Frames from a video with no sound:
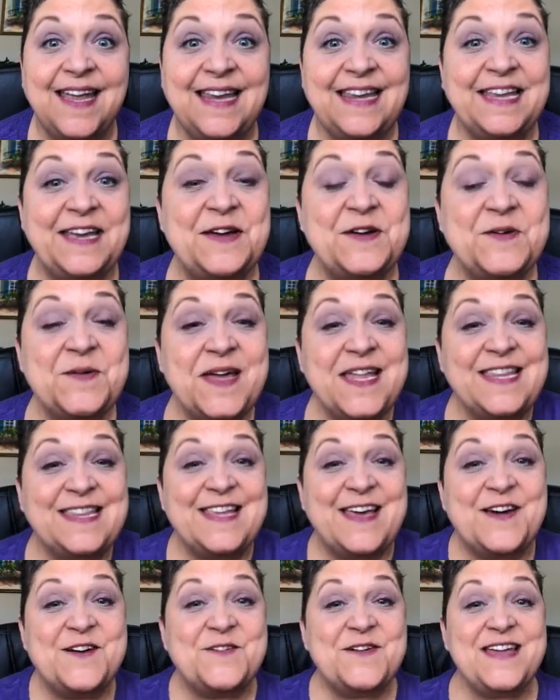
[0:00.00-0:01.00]
Hello,
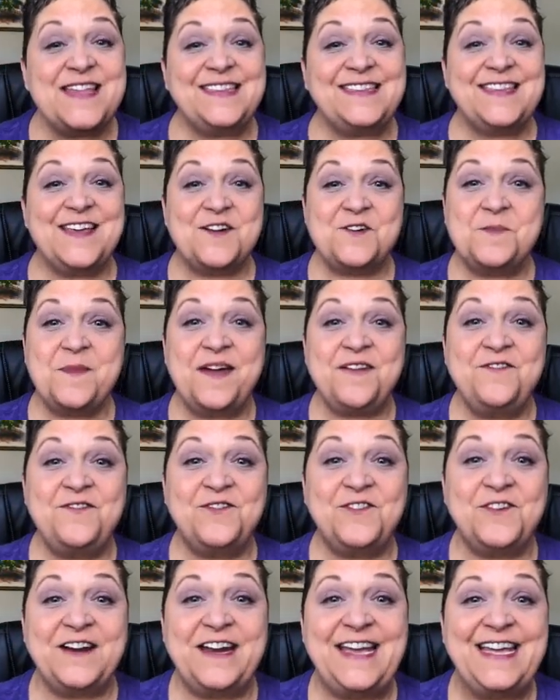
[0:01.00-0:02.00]
hello, hello, my
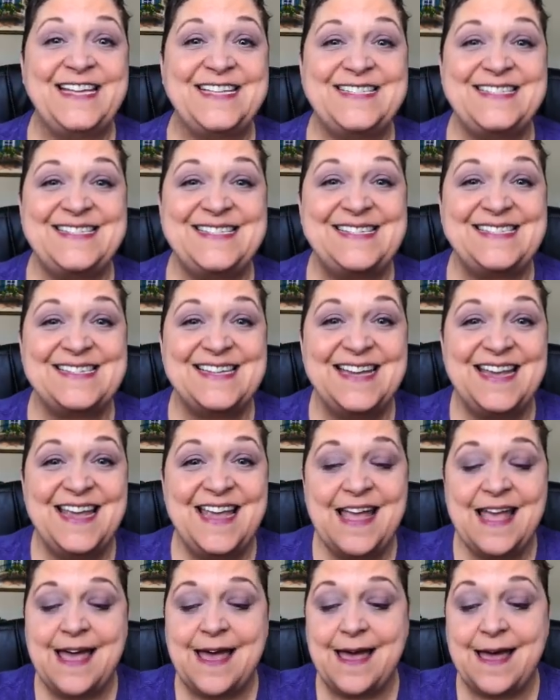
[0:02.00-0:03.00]
friends.
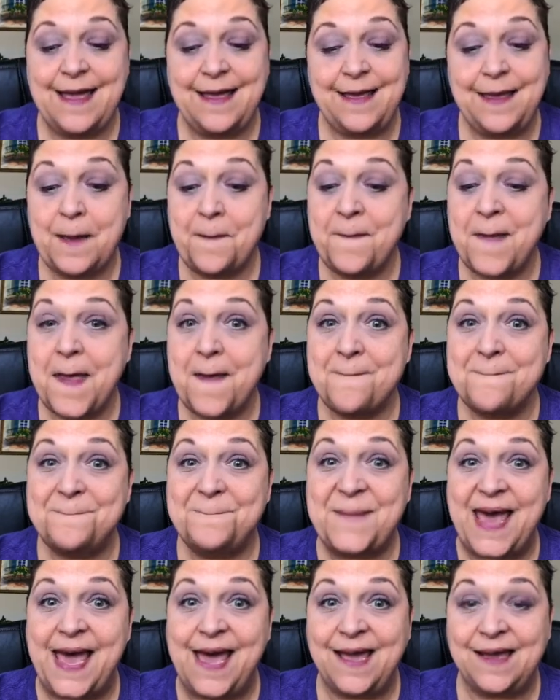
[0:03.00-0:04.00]
I am
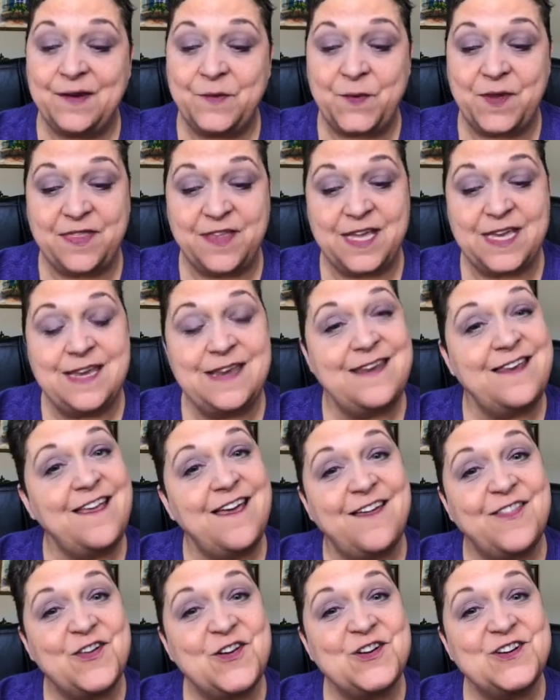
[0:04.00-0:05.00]
back with
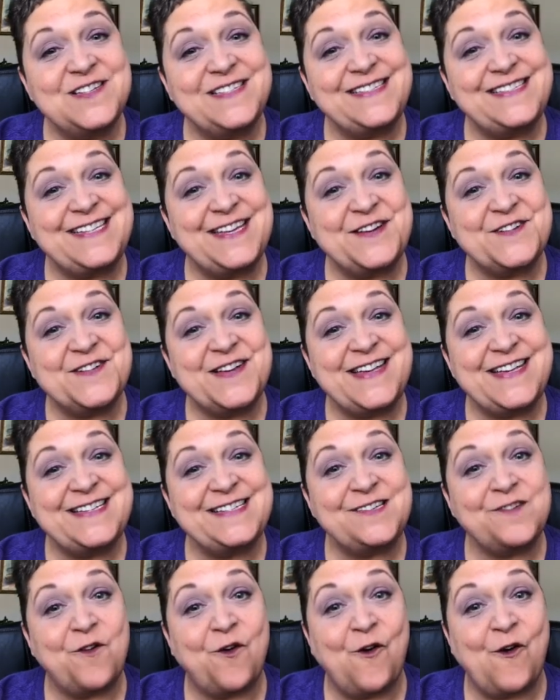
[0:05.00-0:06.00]
another
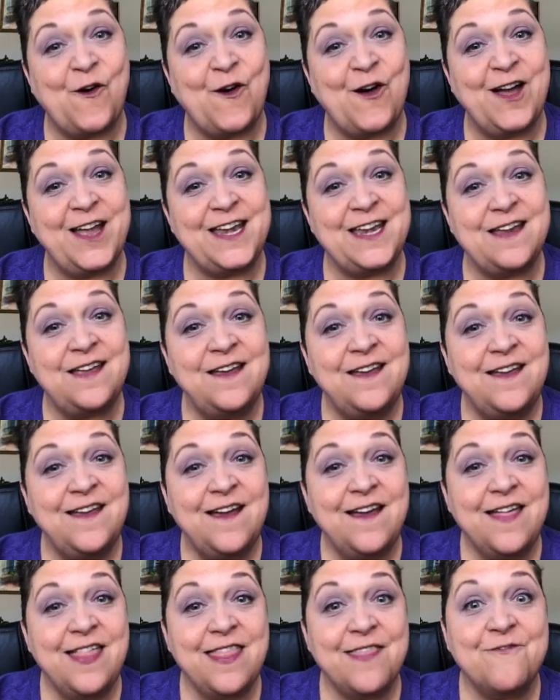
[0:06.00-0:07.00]
series on
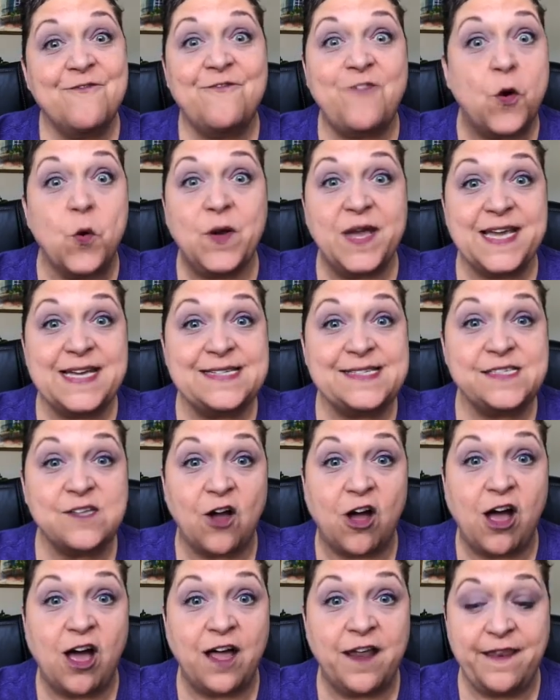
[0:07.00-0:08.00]
focus
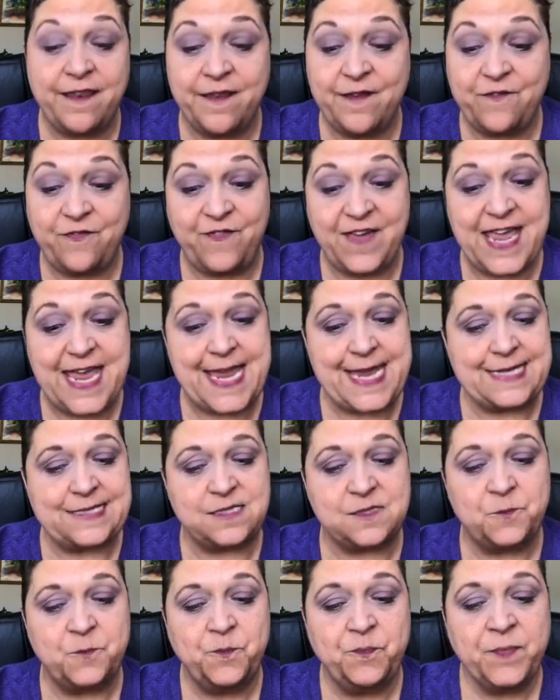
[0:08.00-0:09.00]
on the
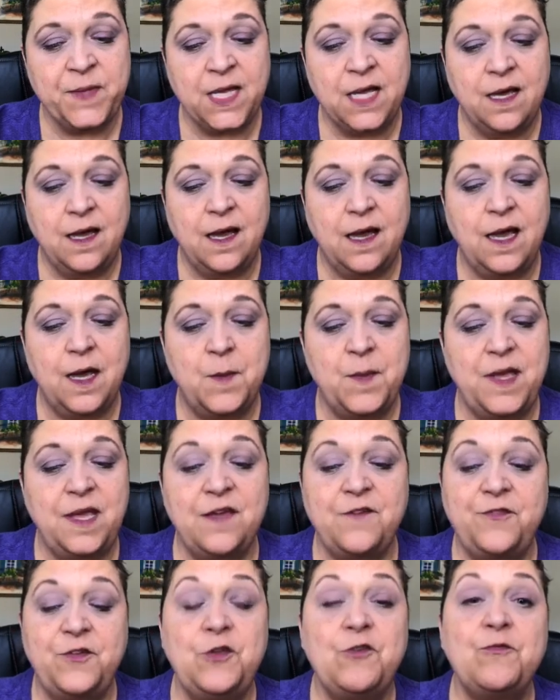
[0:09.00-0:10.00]
face. Um,
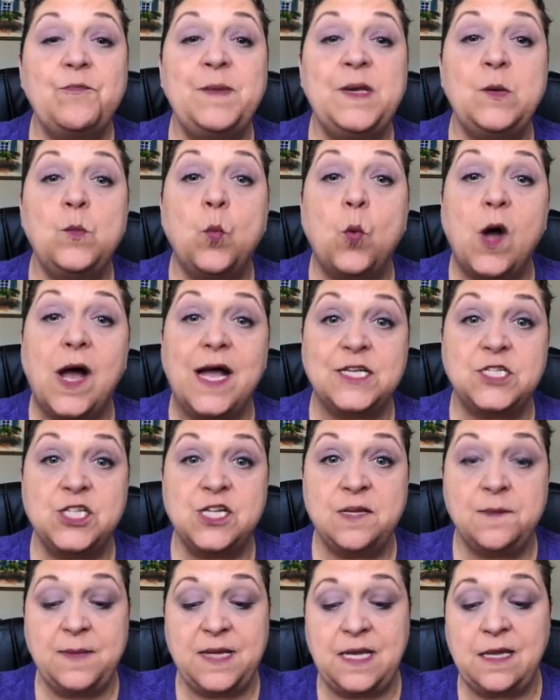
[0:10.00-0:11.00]
if you've been
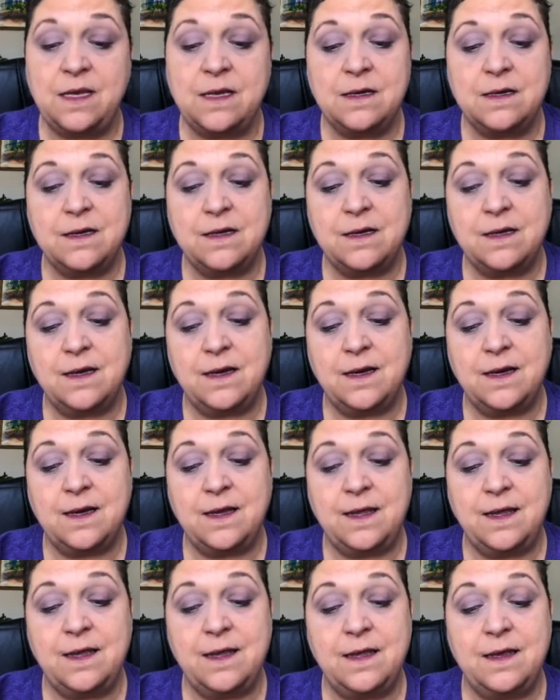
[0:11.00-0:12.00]
watching me uh,
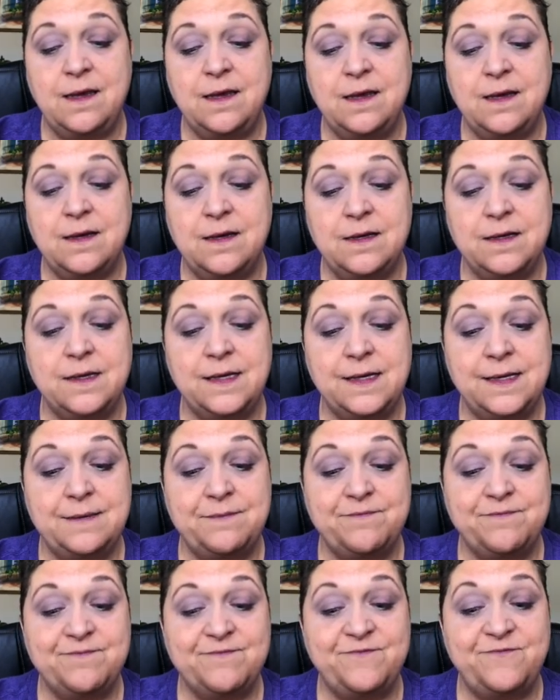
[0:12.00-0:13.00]
and
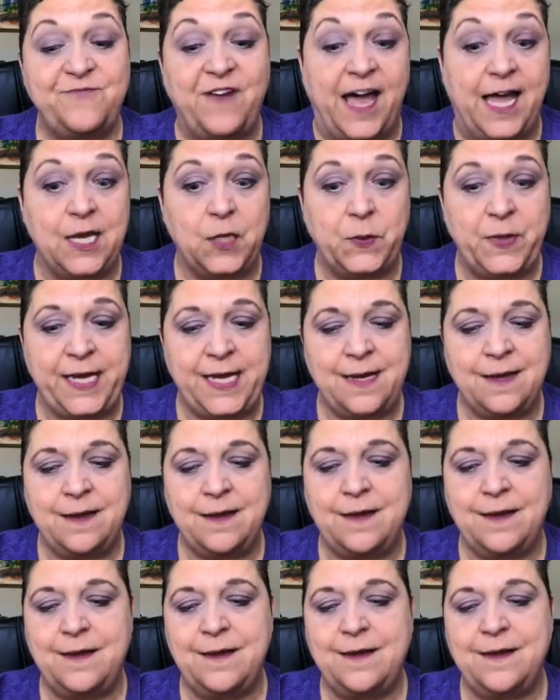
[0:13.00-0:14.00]
following
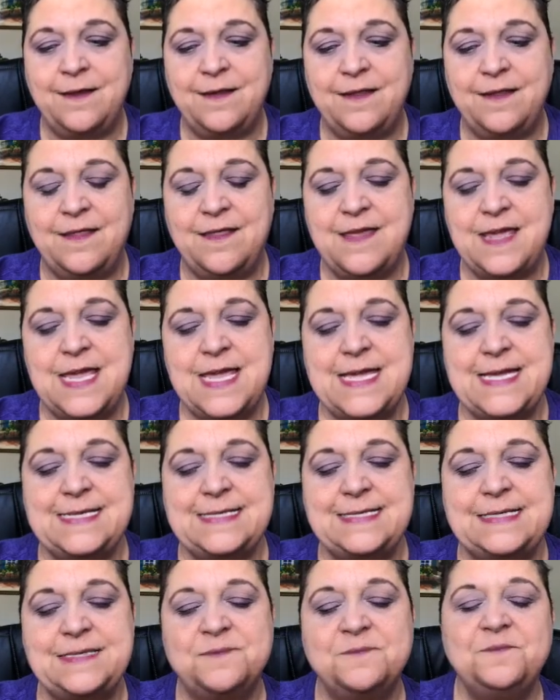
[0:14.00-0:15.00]
uh,
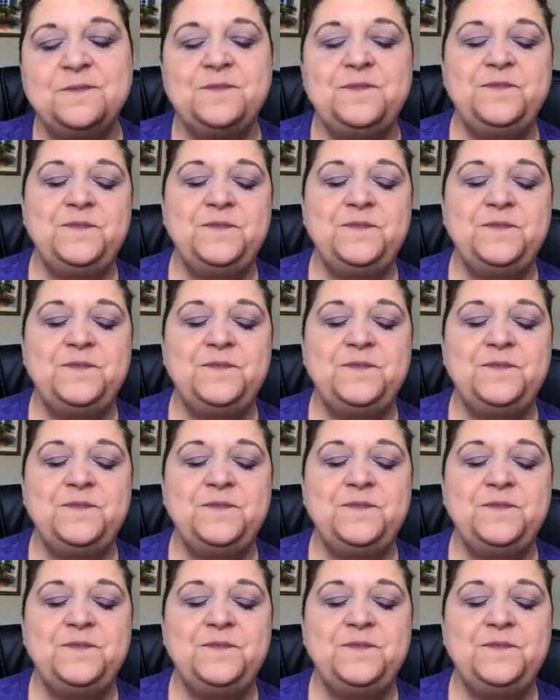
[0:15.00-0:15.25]
these,